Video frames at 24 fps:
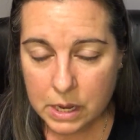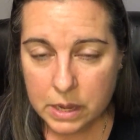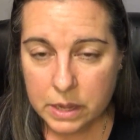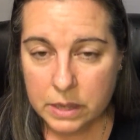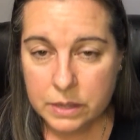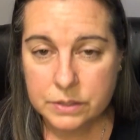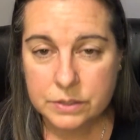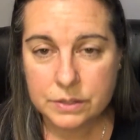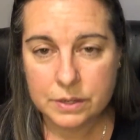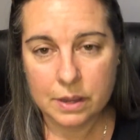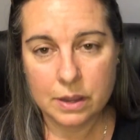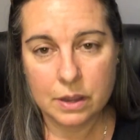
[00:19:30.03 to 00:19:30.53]

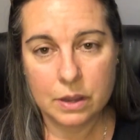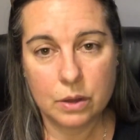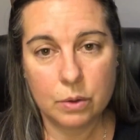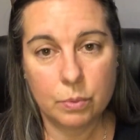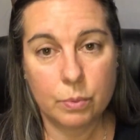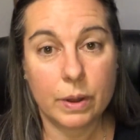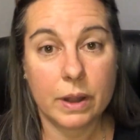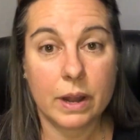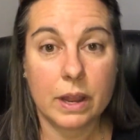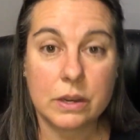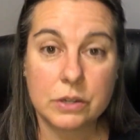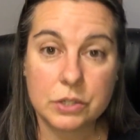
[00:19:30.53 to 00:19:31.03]
So
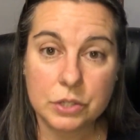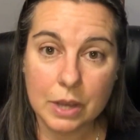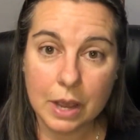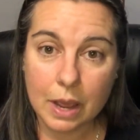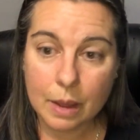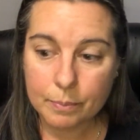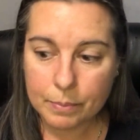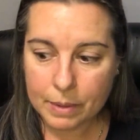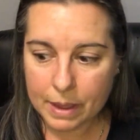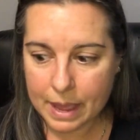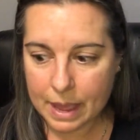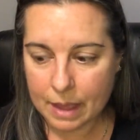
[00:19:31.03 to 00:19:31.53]
when I
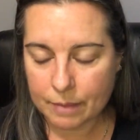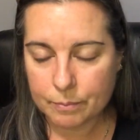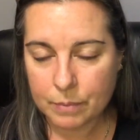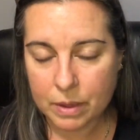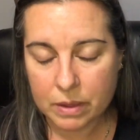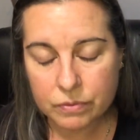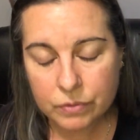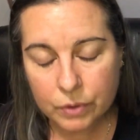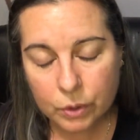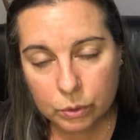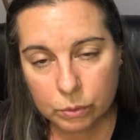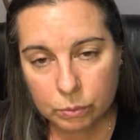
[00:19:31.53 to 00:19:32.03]
shop, I have my
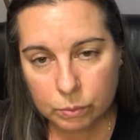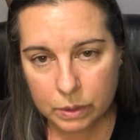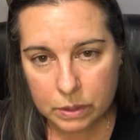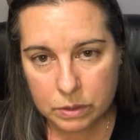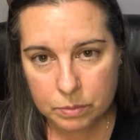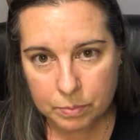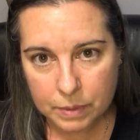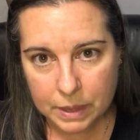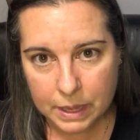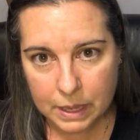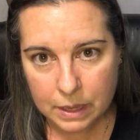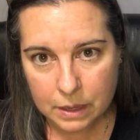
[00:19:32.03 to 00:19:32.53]
phone with
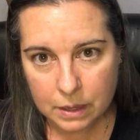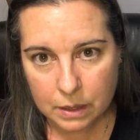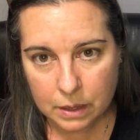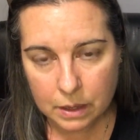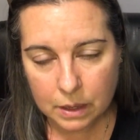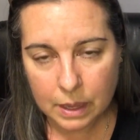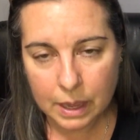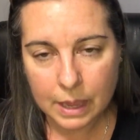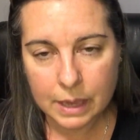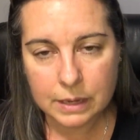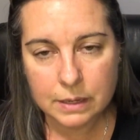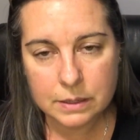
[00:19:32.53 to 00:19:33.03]
me,
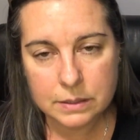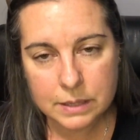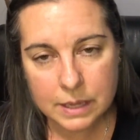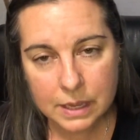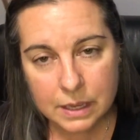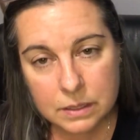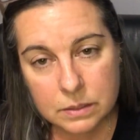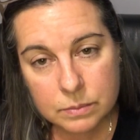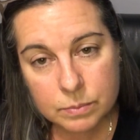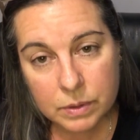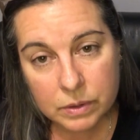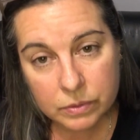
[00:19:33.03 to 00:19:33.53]
and it
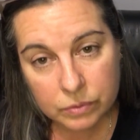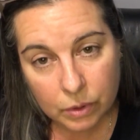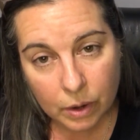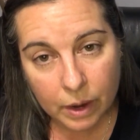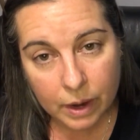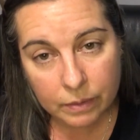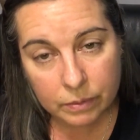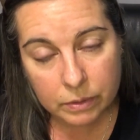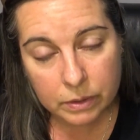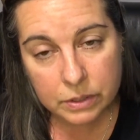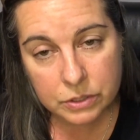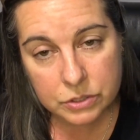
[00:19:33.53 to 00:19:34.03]
takes me
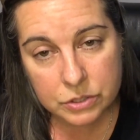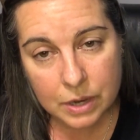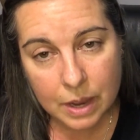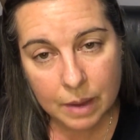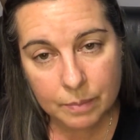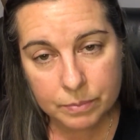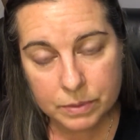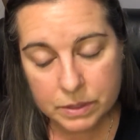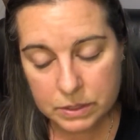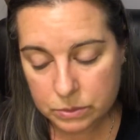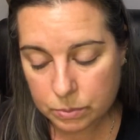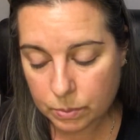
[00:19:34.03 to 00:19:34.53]
forever to
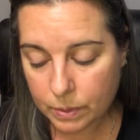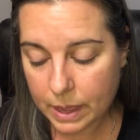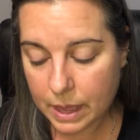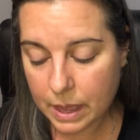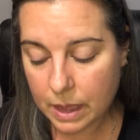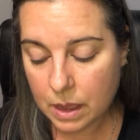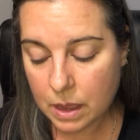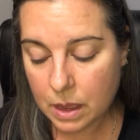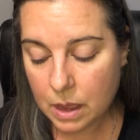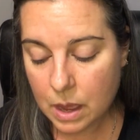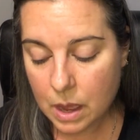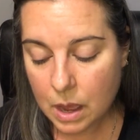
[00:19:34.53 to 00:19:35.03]
shop this
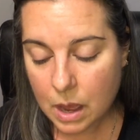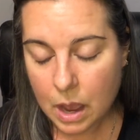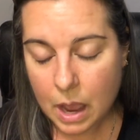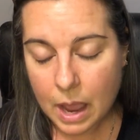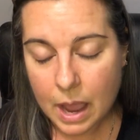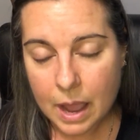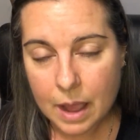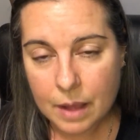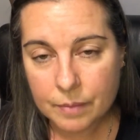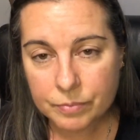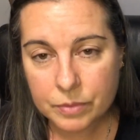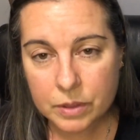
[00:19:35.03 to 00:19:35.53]
way,
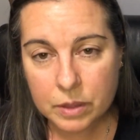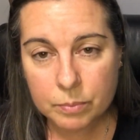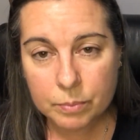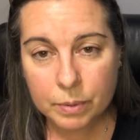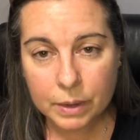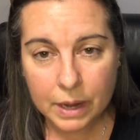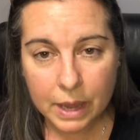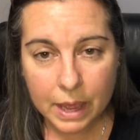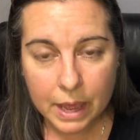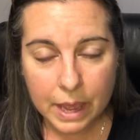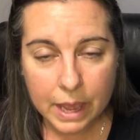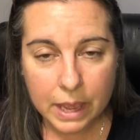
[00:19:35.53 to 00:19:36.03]
but
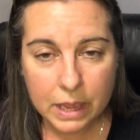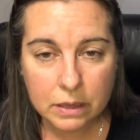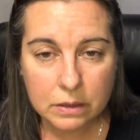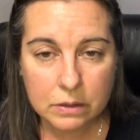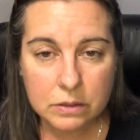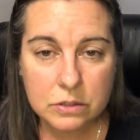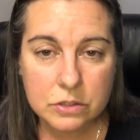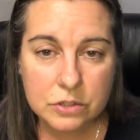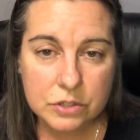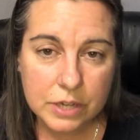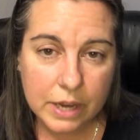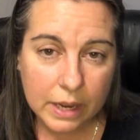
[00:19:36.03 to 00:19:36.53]
I
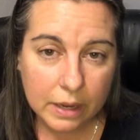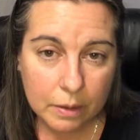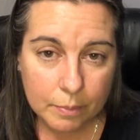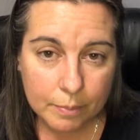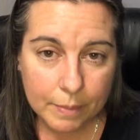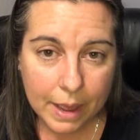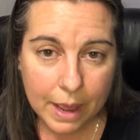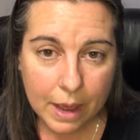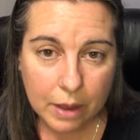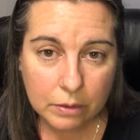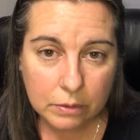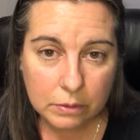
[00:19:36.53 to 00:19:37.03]
check them
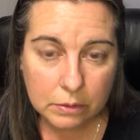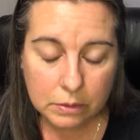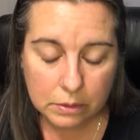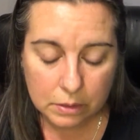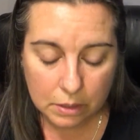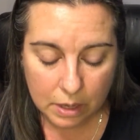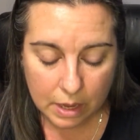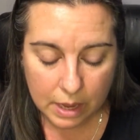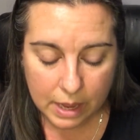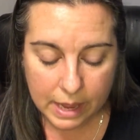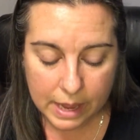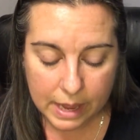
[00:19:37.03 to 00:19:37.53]
out,
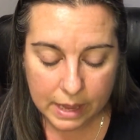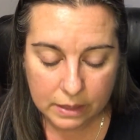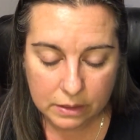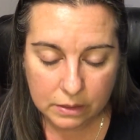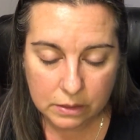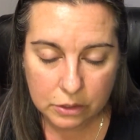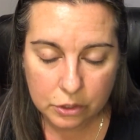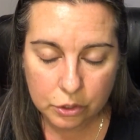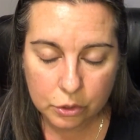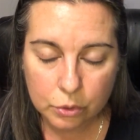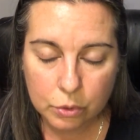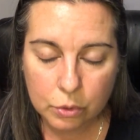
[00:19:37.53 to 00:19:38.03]
I
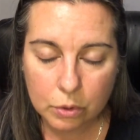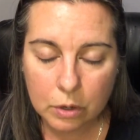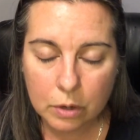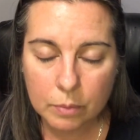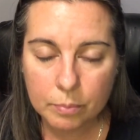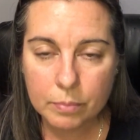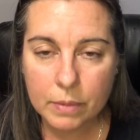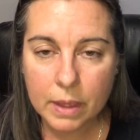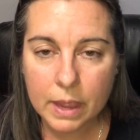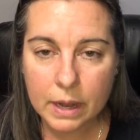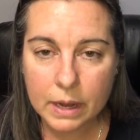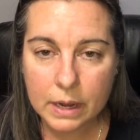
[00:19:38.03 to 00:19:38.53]
Google
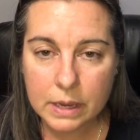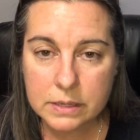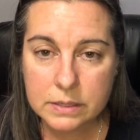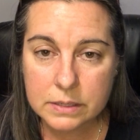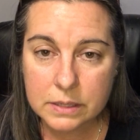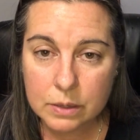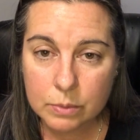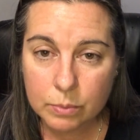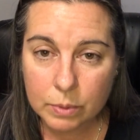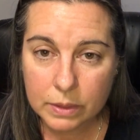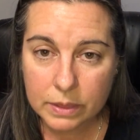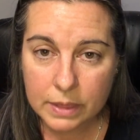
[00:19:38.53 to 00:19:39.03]
them, and I
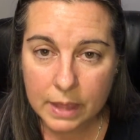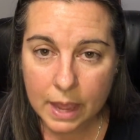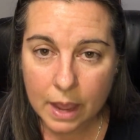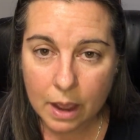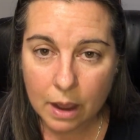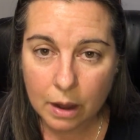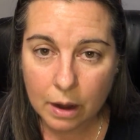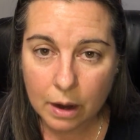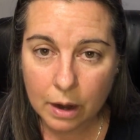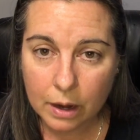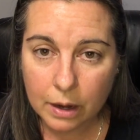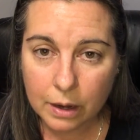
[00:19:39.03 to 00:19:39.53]
see what they
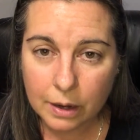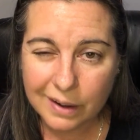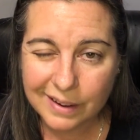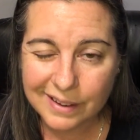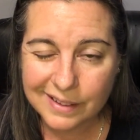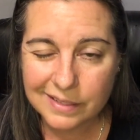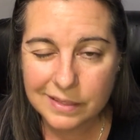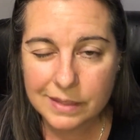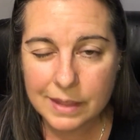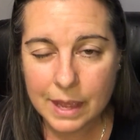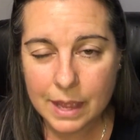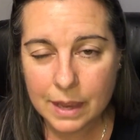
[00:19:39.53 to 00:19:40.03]
are,
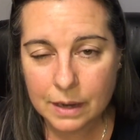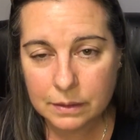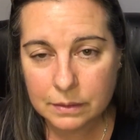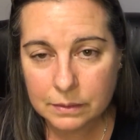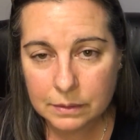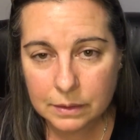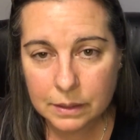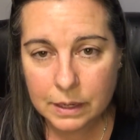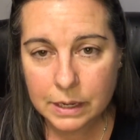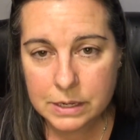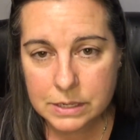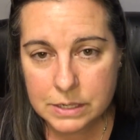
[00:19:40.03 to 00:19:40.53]
and then
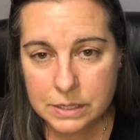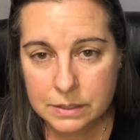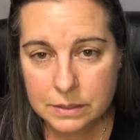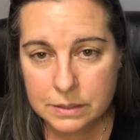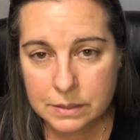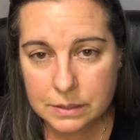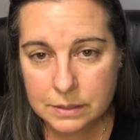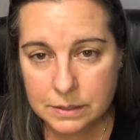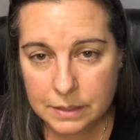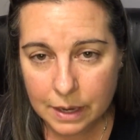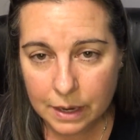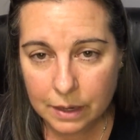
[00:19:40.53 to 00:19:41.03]
I just
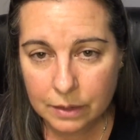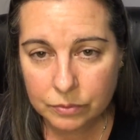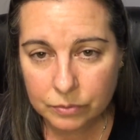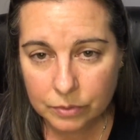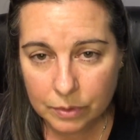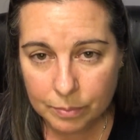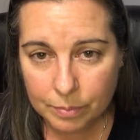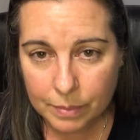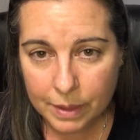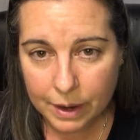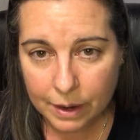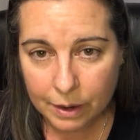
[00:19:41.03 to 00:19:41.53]
decide
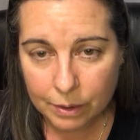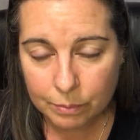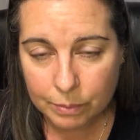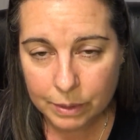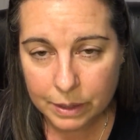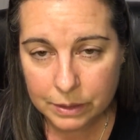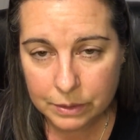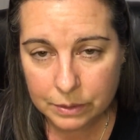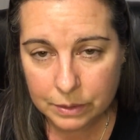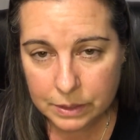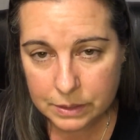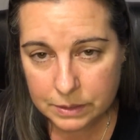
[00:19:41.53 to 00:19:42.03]
from there
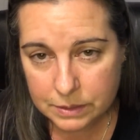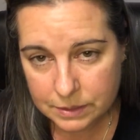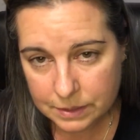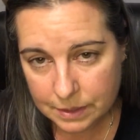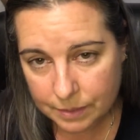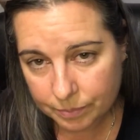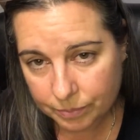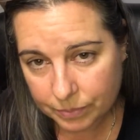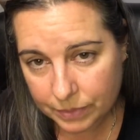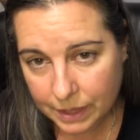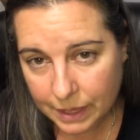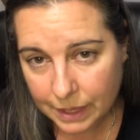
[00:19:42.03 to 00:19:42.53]
whether it's
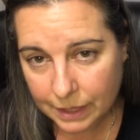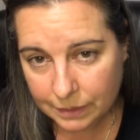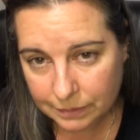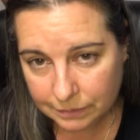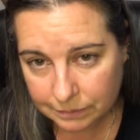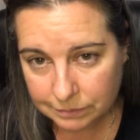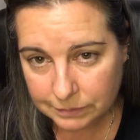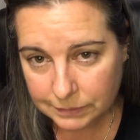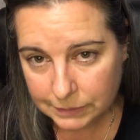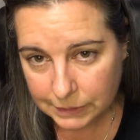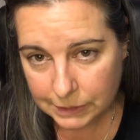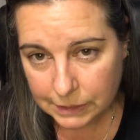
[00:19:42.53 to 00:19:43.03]

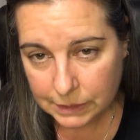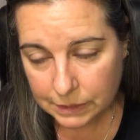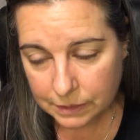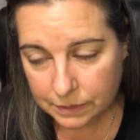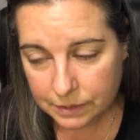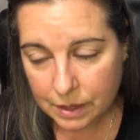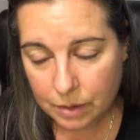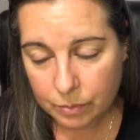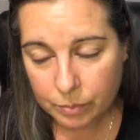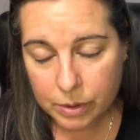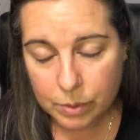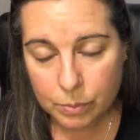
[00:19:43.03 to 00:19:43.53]
something
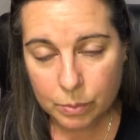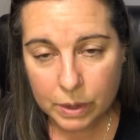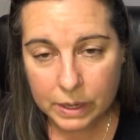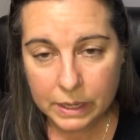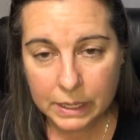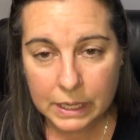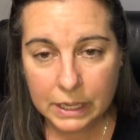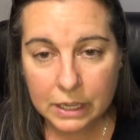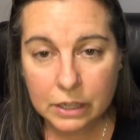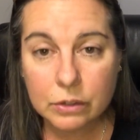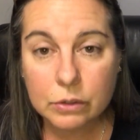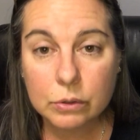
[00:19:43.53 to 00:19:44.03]
that we want to
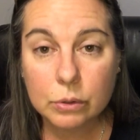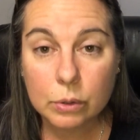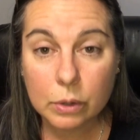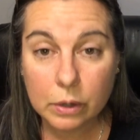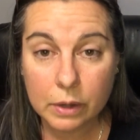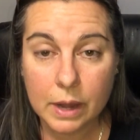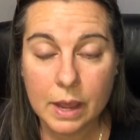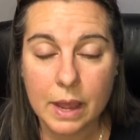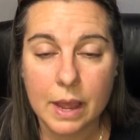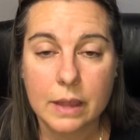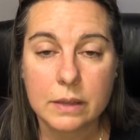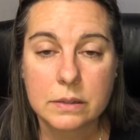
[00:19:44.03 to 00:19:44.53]
eat or
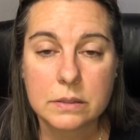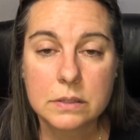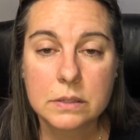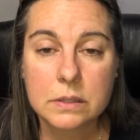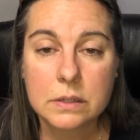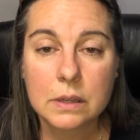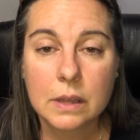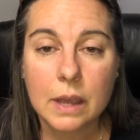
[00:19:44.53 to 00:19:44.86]
not.